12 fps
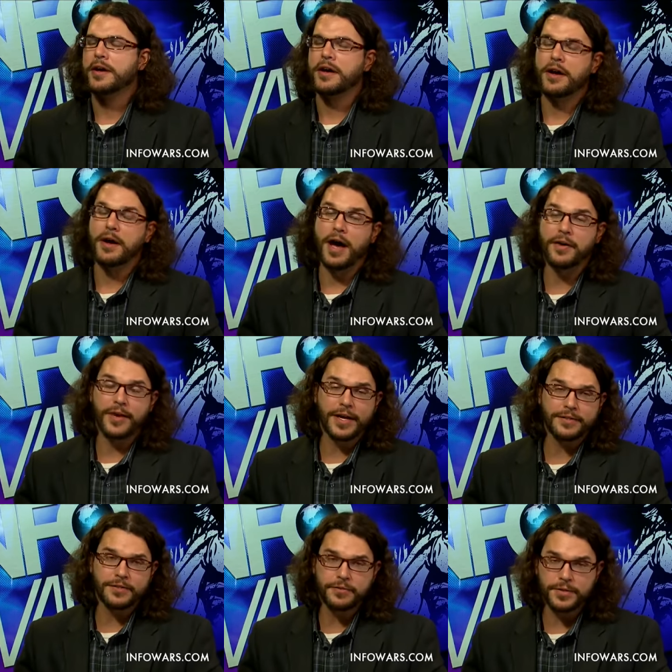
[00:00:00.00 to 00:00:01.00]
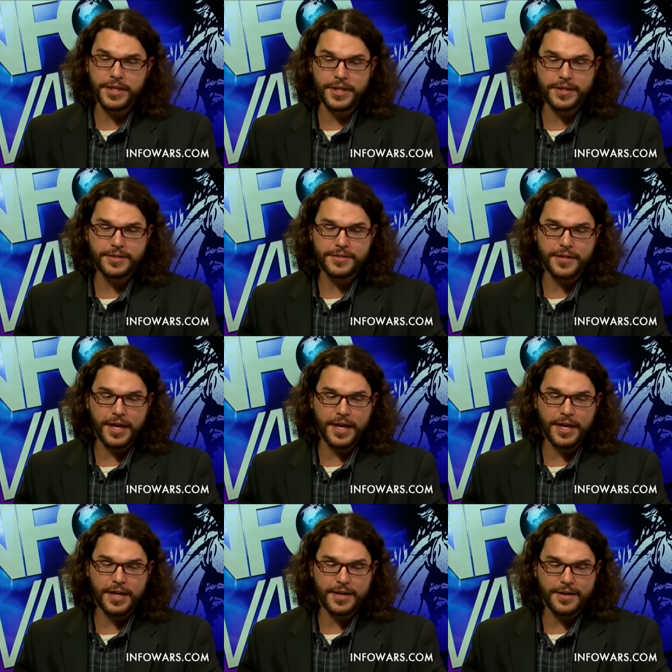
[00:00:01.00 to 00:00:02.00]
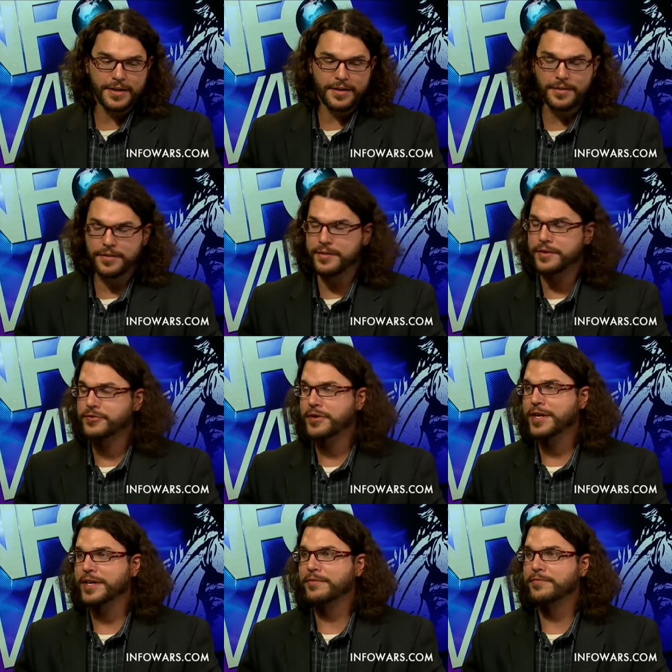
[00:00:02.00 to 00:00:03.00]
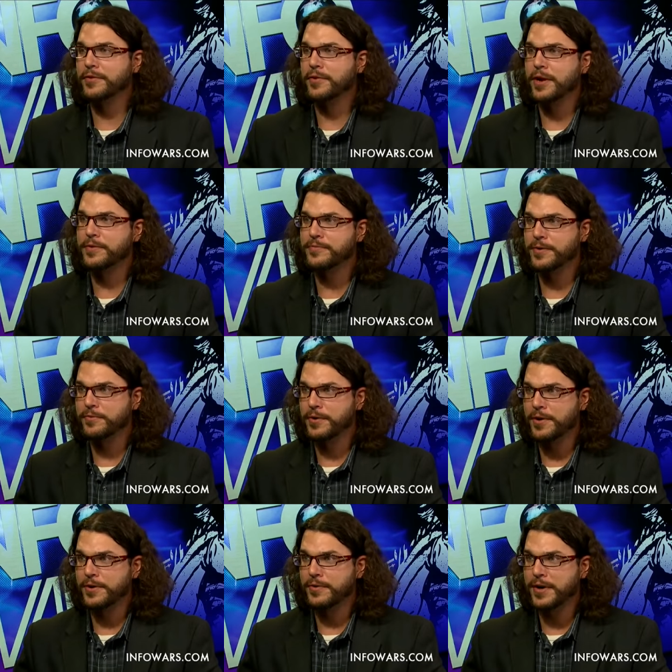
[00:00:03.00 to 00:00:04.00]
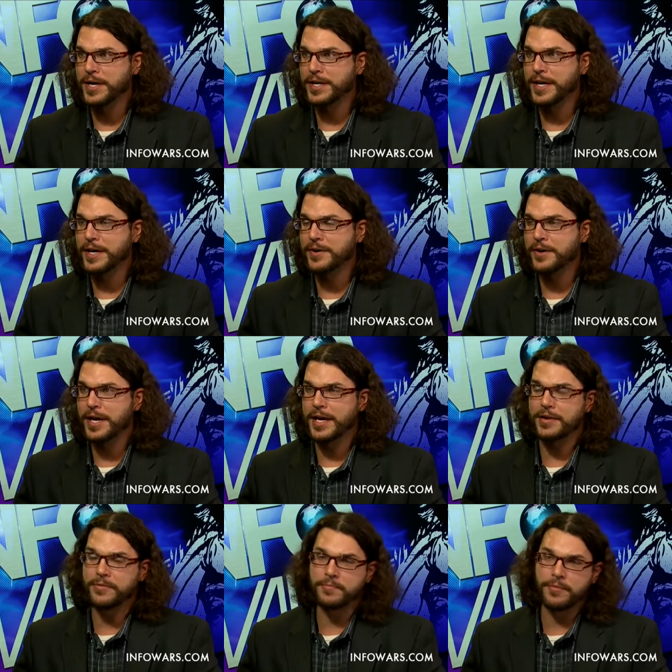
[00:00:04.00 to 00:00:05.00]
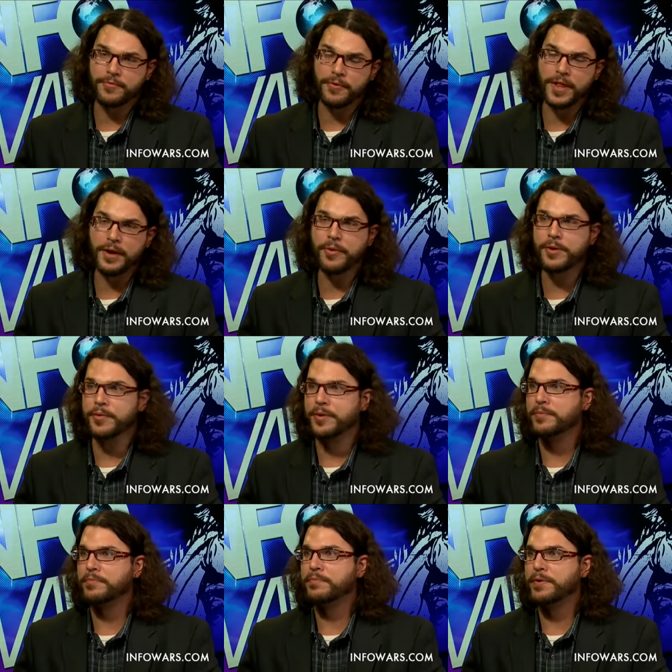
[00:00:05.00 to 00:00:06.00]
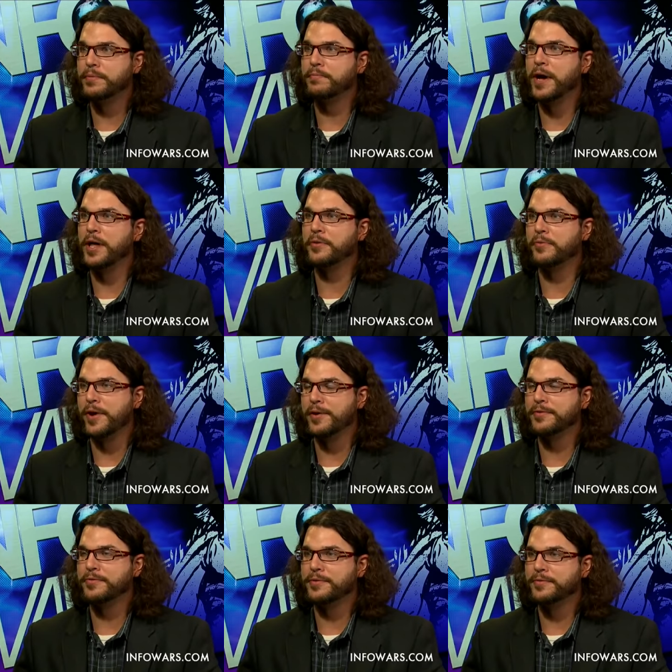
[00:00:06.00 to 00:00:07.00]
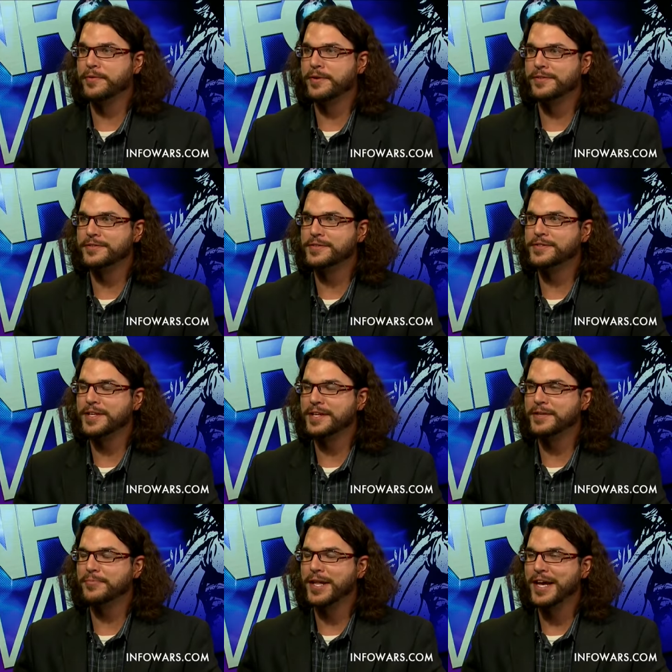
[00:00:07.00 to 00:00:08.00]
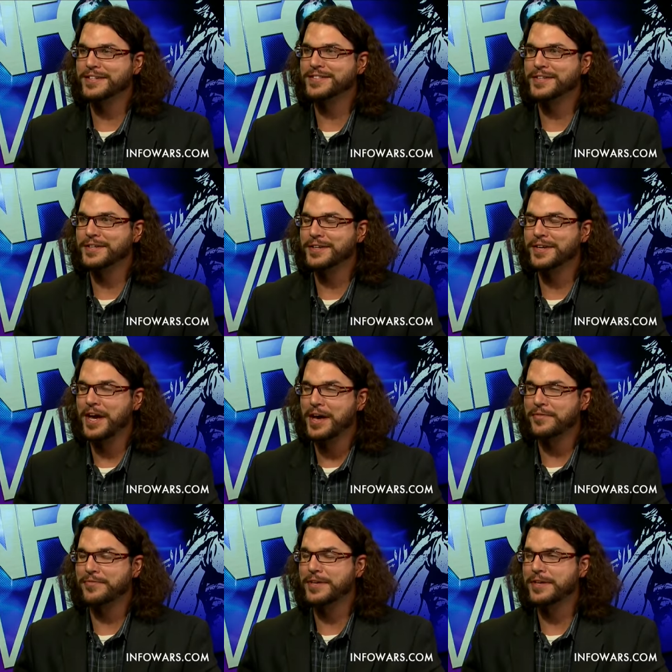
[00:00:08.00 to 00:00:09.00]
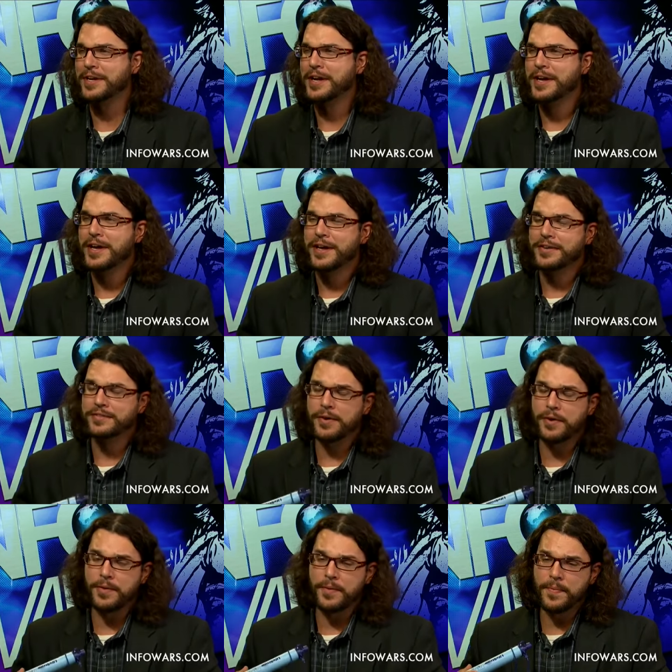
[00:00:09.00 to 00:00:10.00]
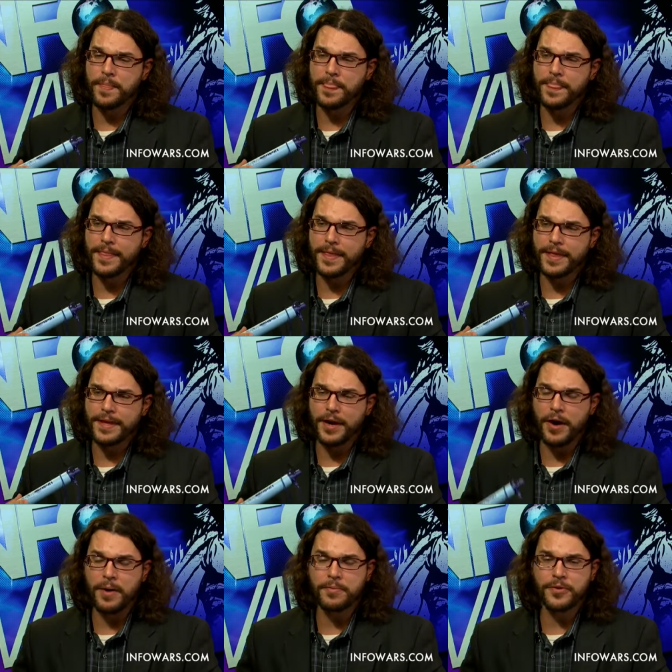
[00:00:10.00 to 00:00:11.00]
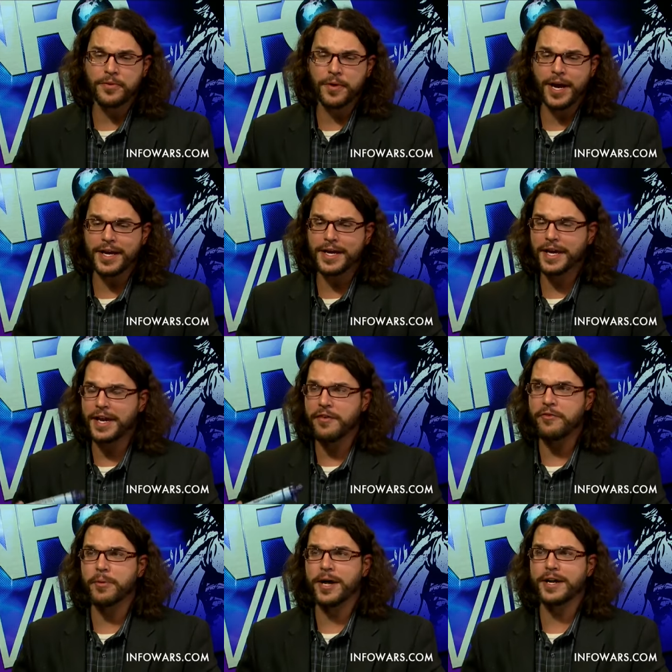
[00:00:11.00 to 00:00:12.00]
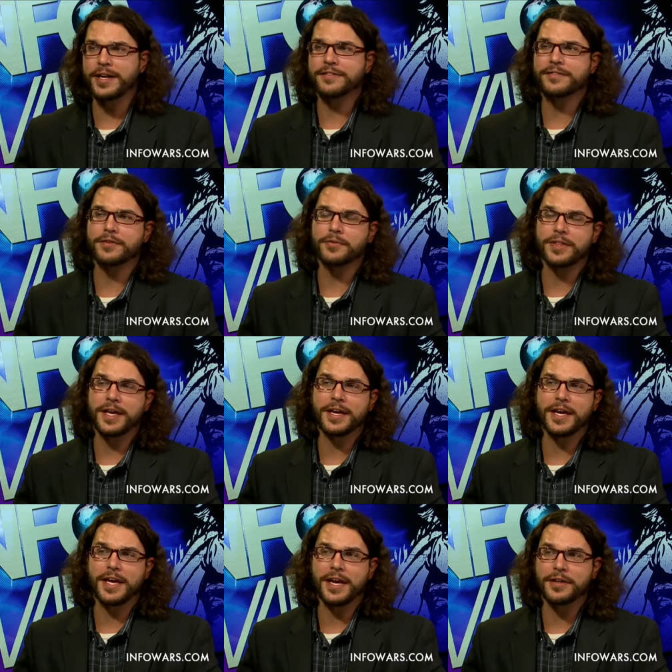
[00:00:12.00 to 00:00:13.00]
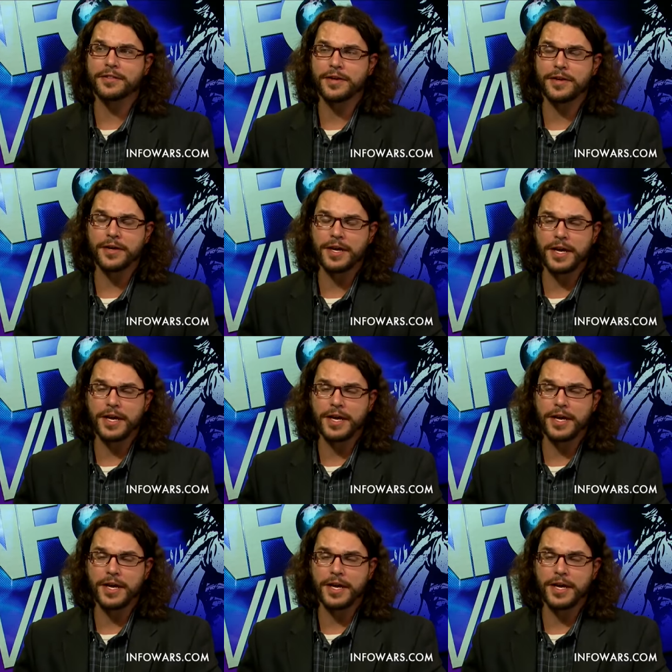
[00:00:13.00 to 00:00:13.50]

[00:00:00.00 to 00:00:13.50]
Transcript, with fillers: Uh, I've got two kids, and they're drinking fluoride-free water right now. And before that, we were putting bottled water through the filter just to get the plastic out of it. So you know, I'm doing what I can. Yeah. Everybody needs to do what they can out there.